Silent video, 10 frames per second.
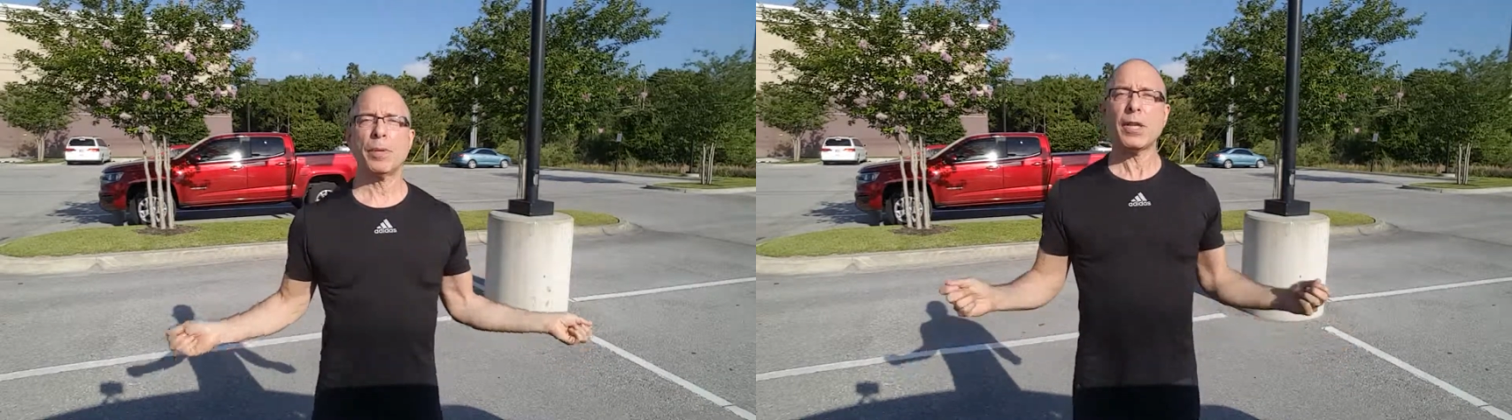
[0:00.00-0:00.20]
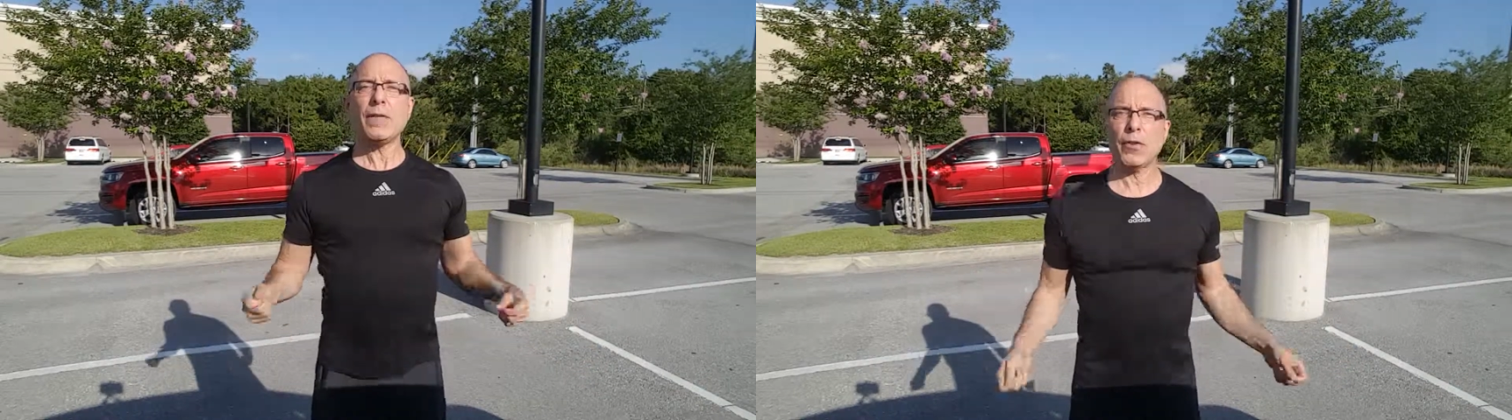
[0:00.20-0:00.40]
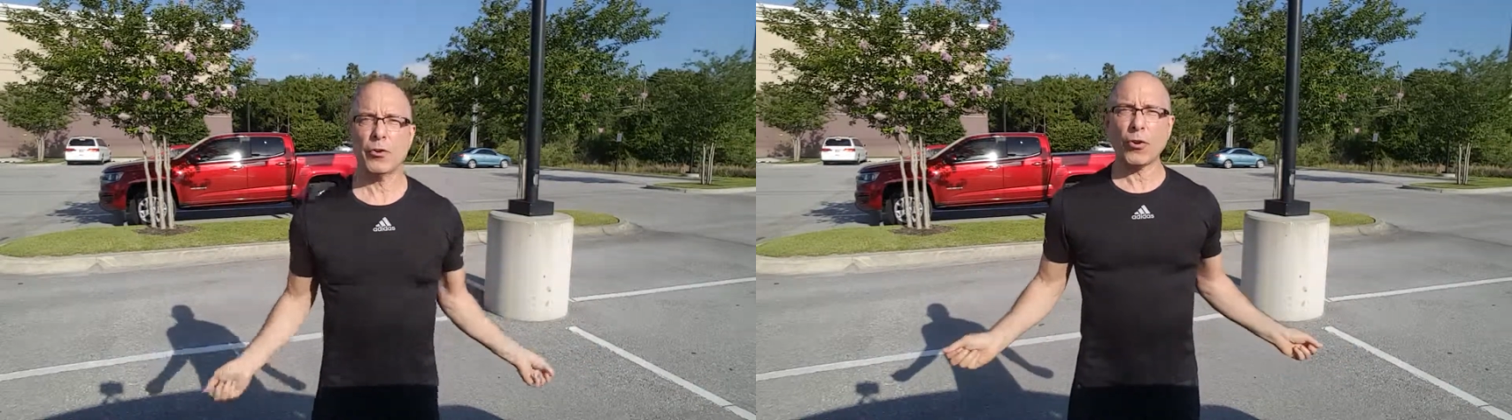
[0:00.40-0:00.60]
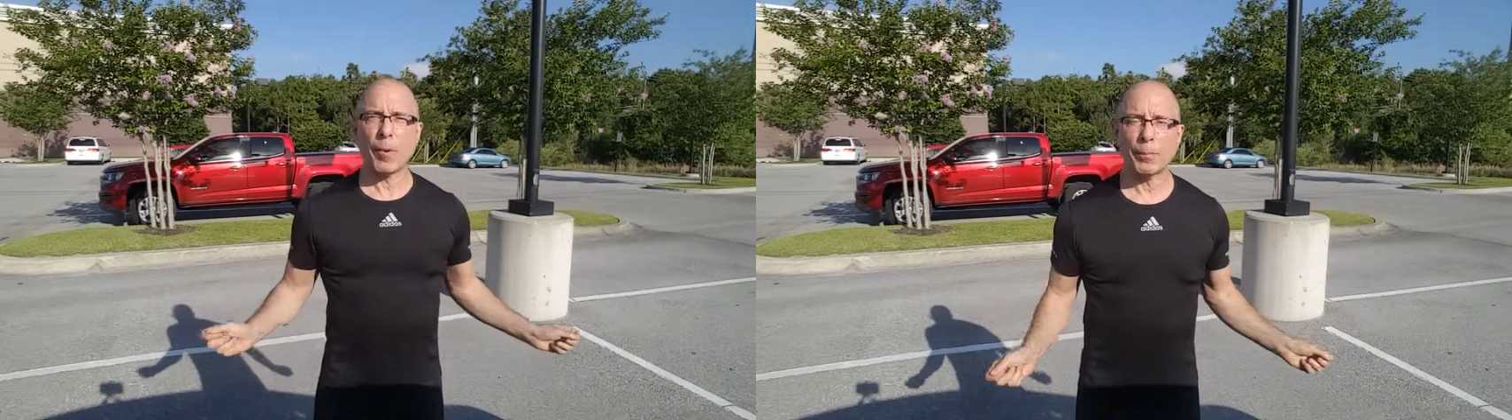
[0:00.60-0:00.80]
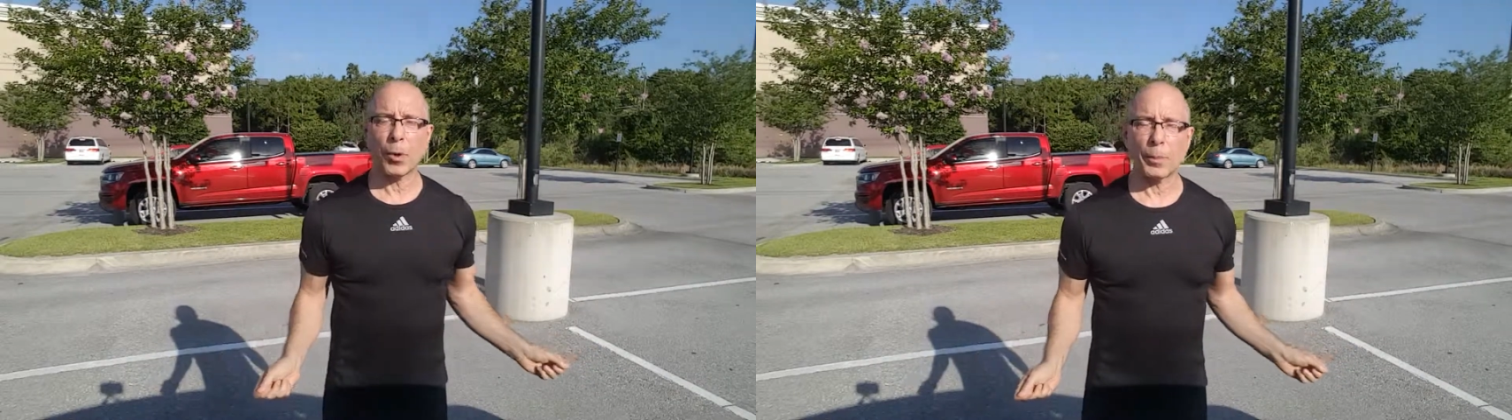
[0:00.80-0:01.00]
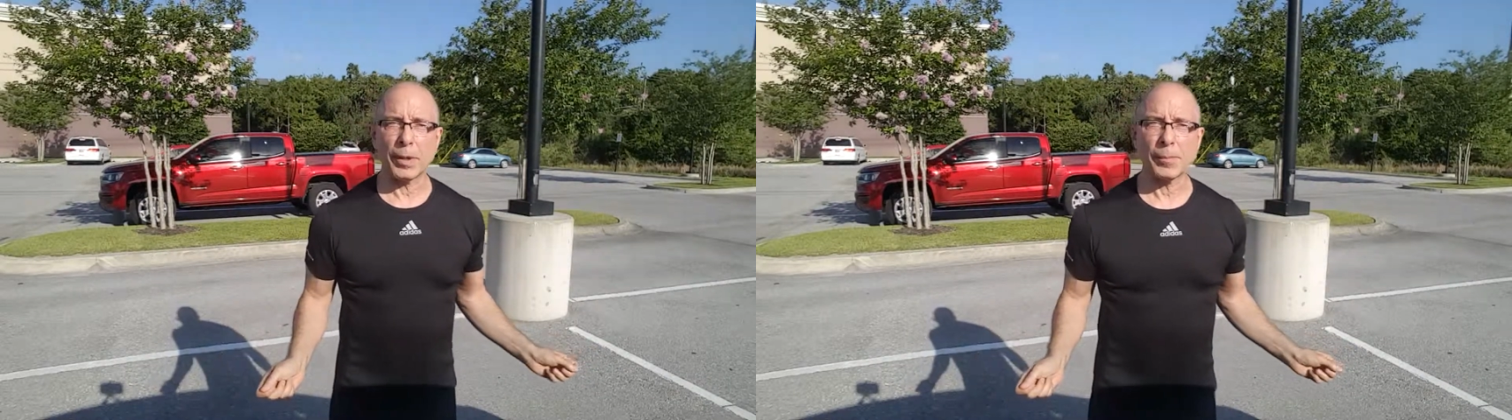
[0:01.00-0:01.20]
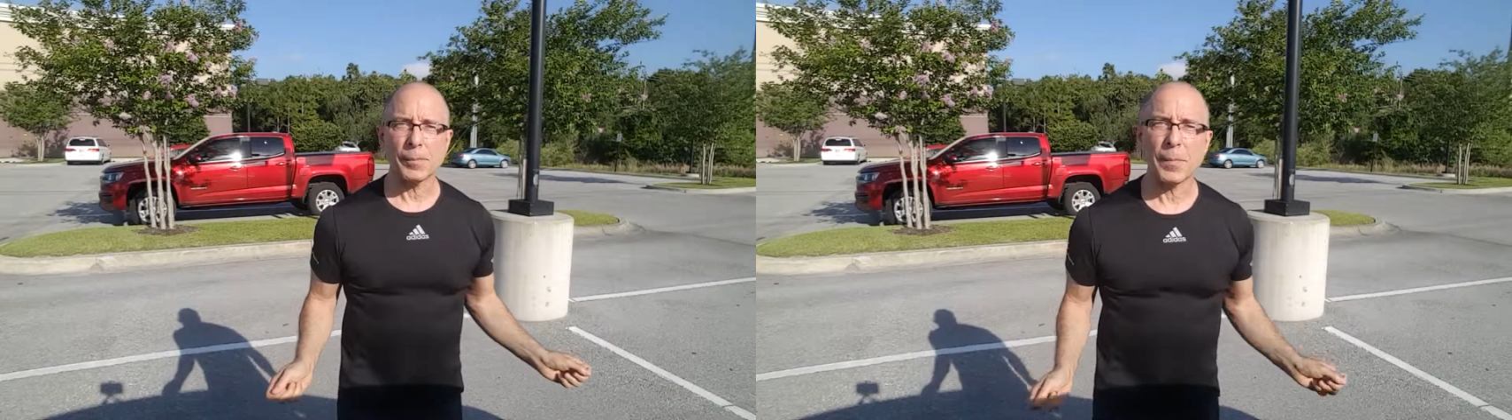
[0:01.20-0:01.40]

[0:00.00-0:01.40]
believe you're jump roping.